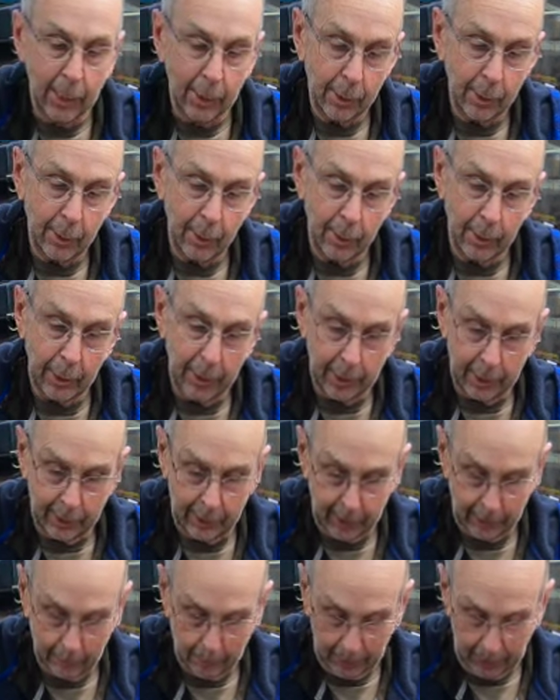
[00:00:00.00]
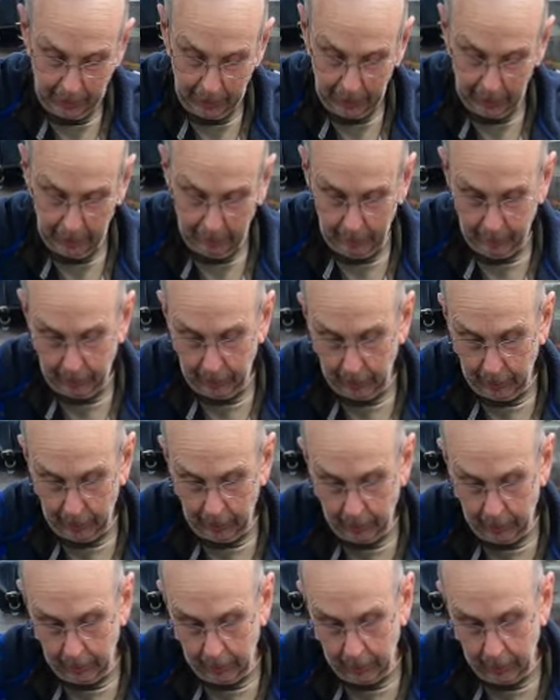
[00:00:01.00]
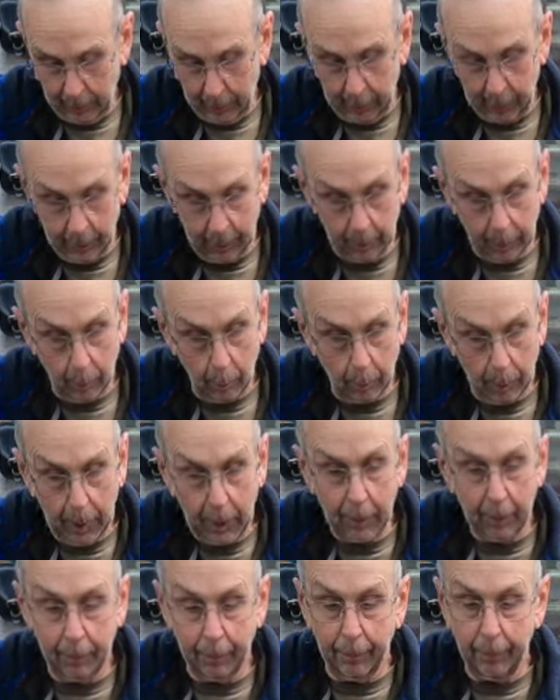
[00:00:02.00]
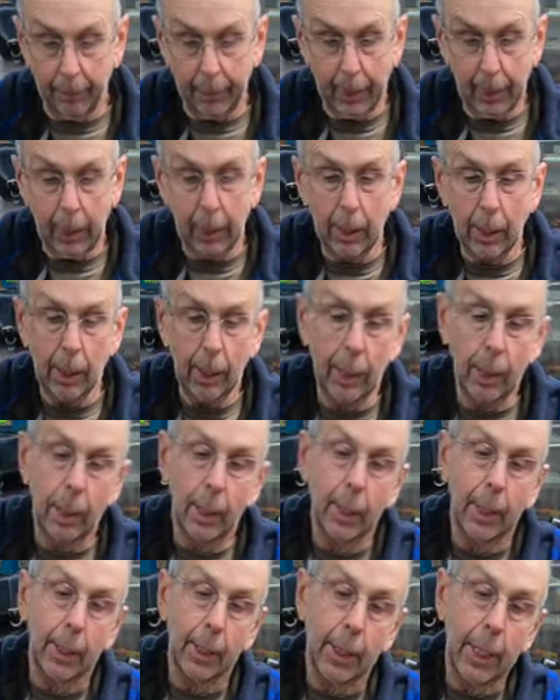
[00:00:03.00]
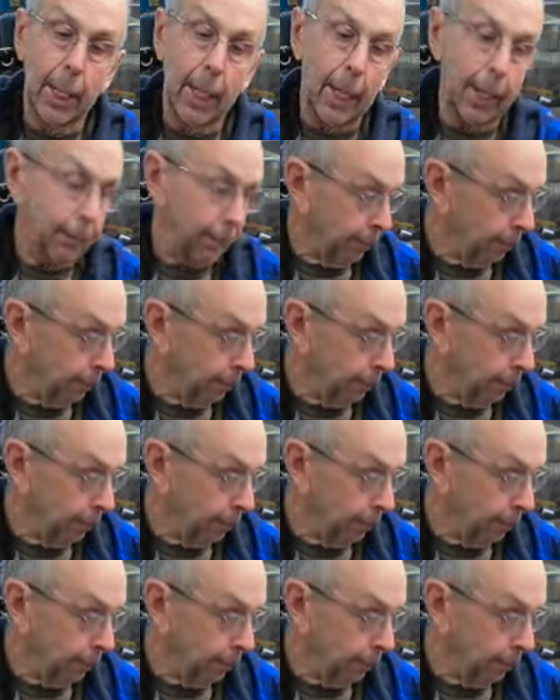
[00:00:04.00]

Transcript: So you get it up in and push a little bit. And then you get it like that.